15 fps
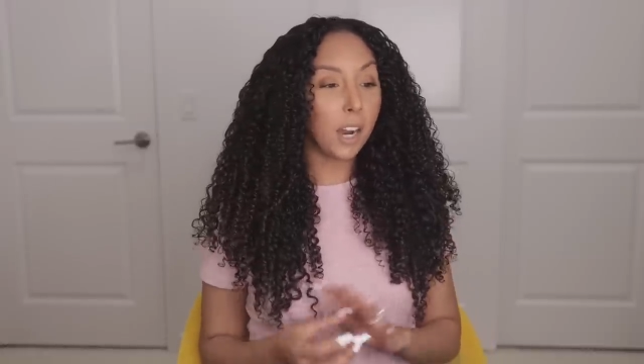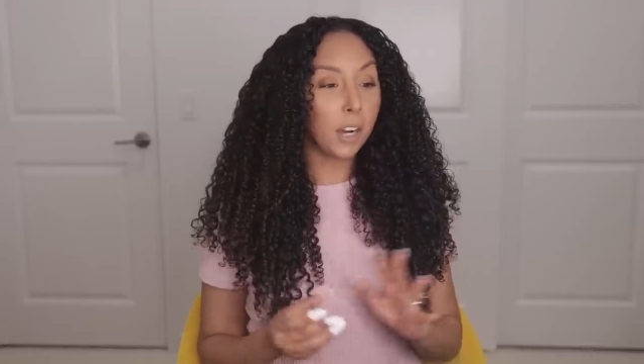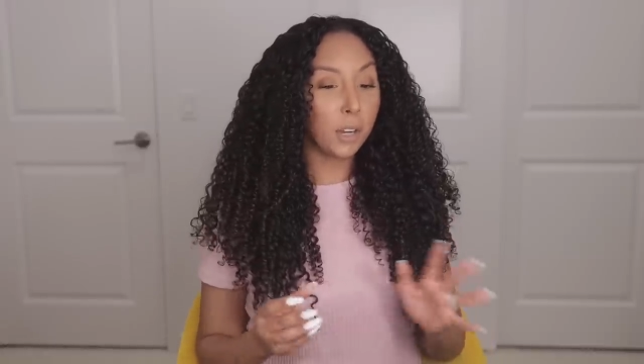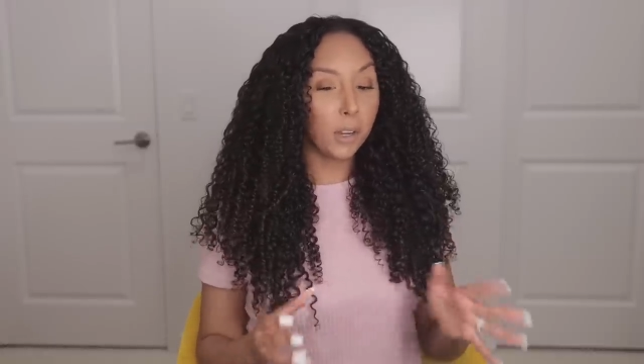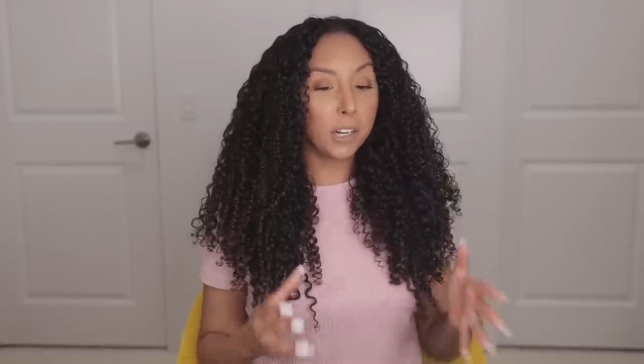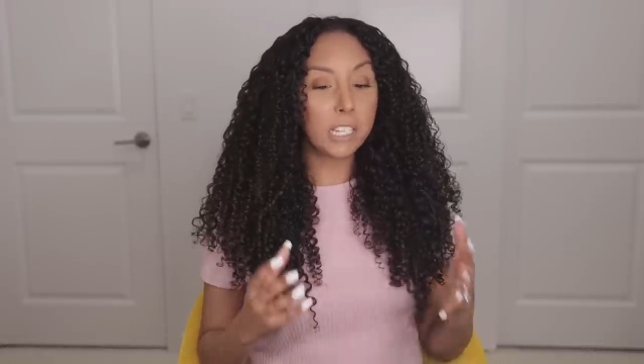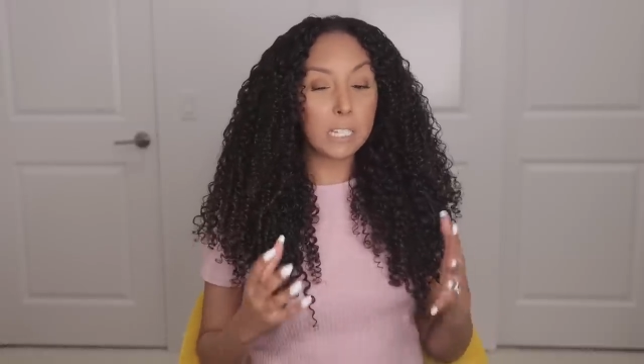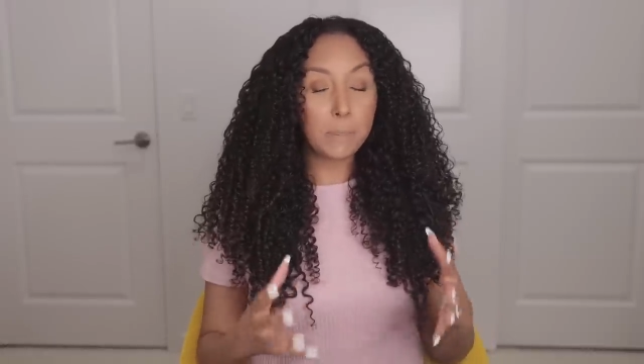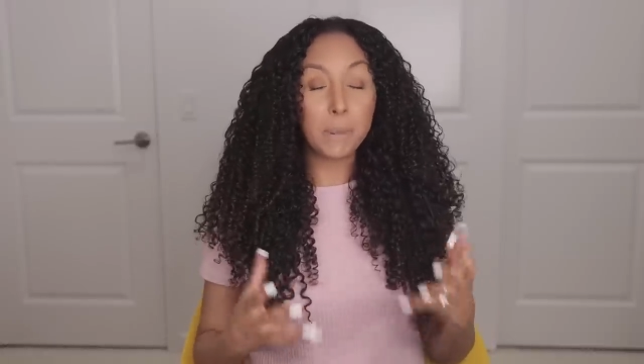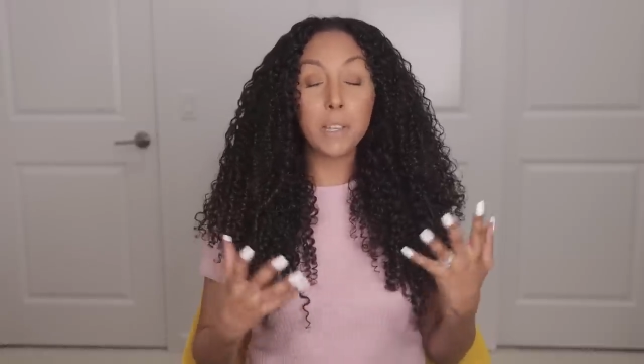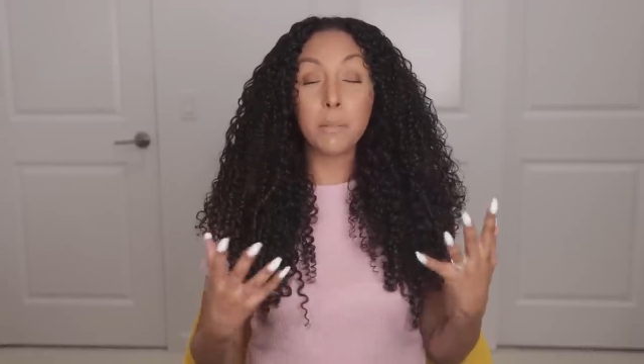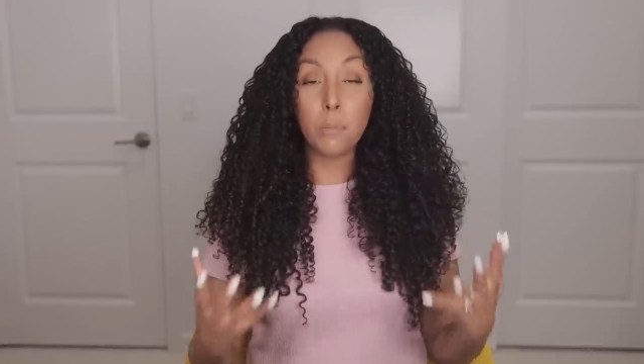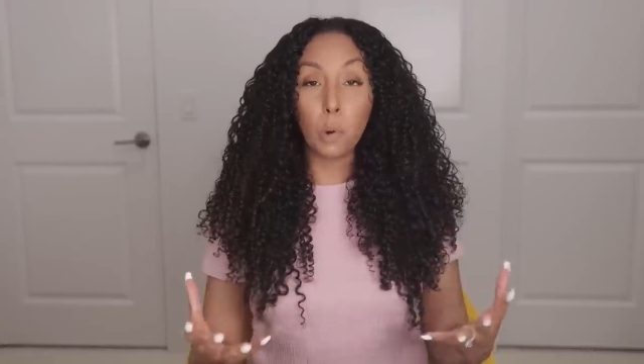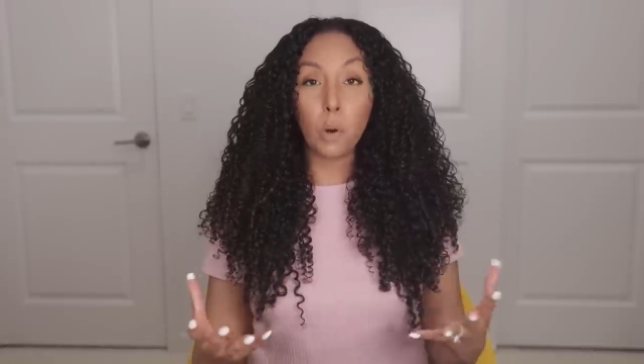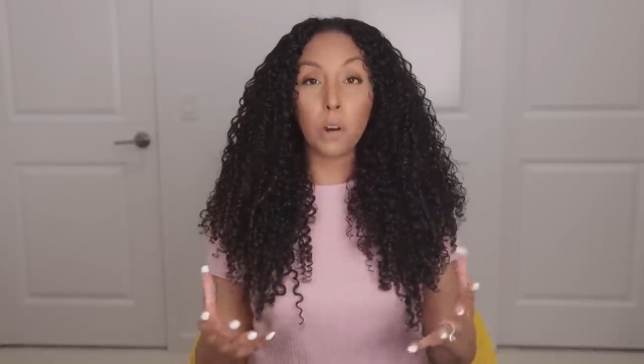are going to
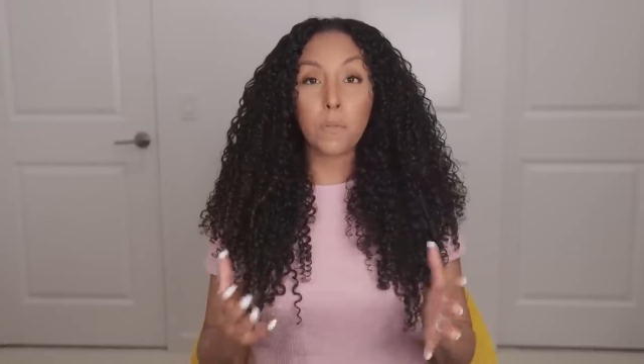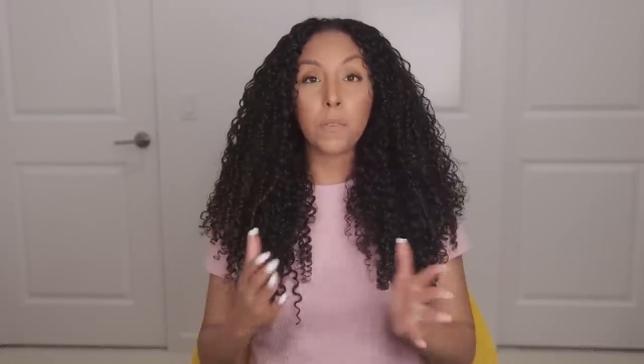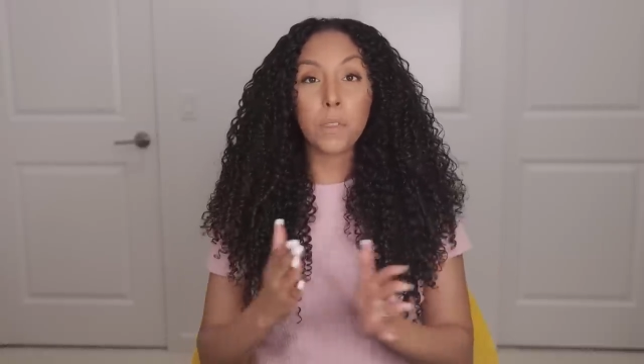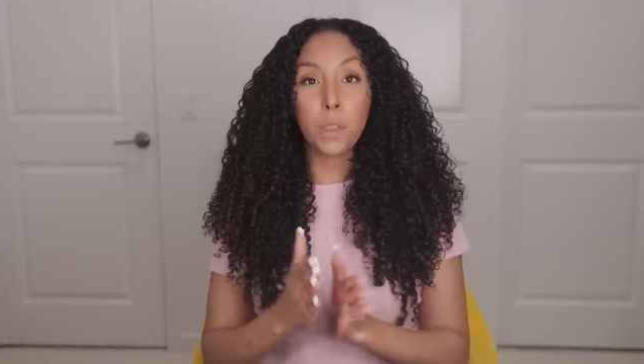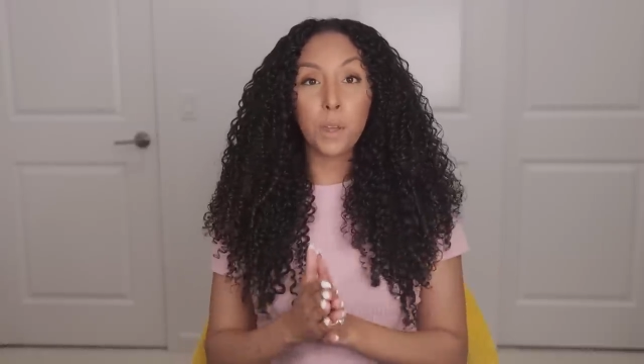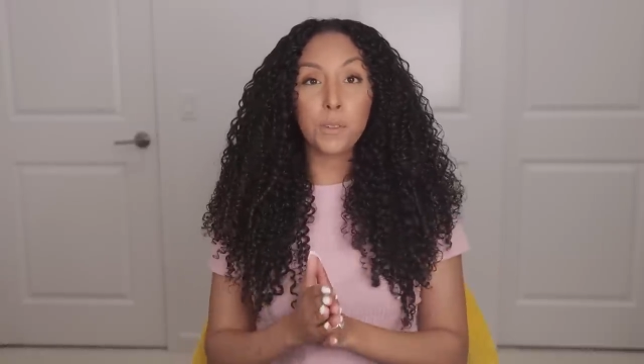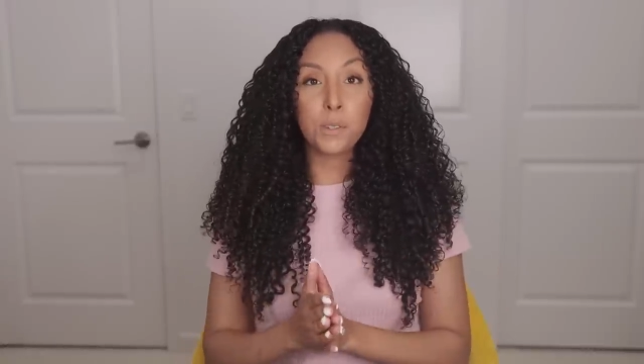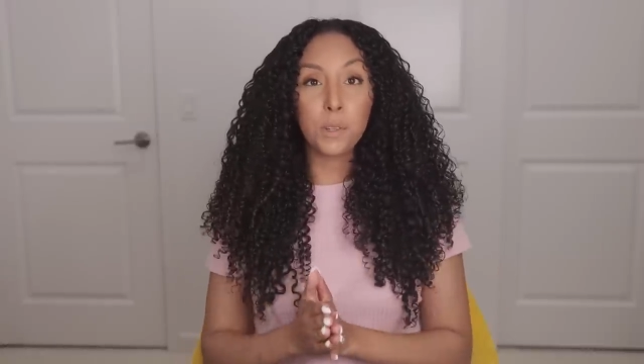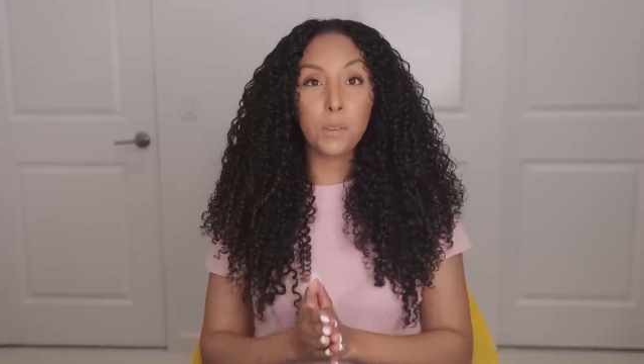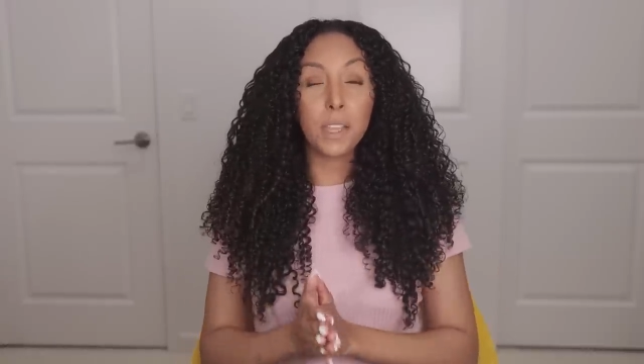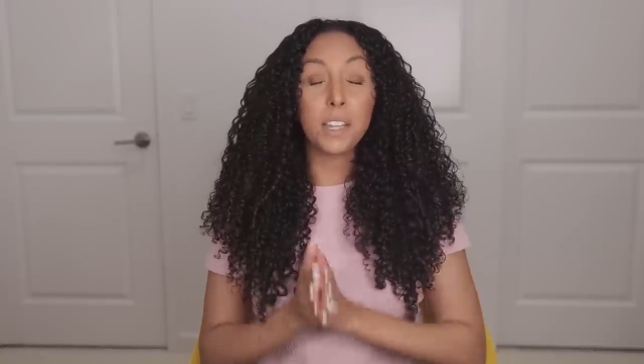speak more for those of you